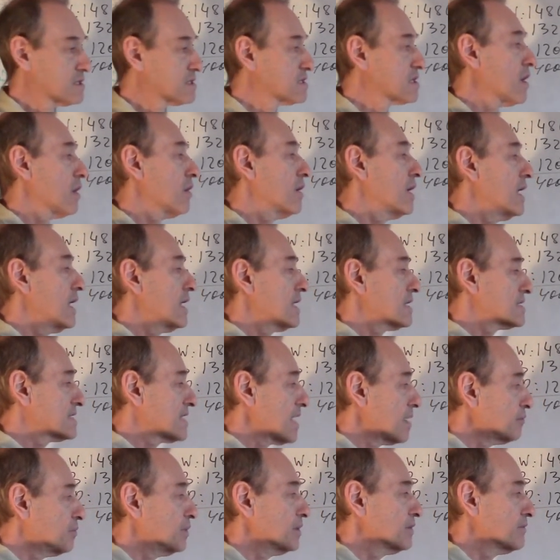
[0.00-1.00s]
So
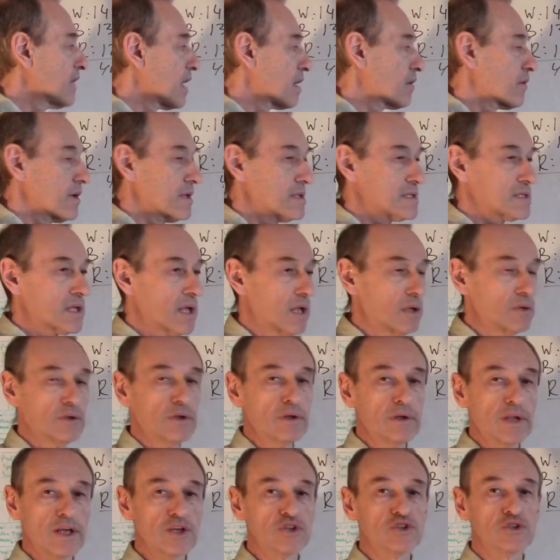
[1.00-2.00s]
sample variance
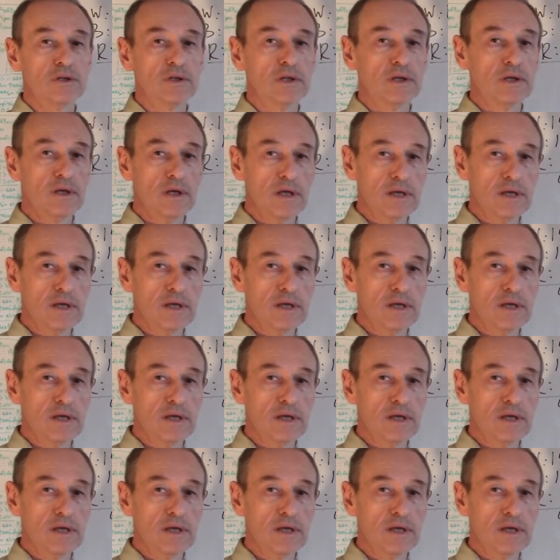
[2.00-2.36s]
calculation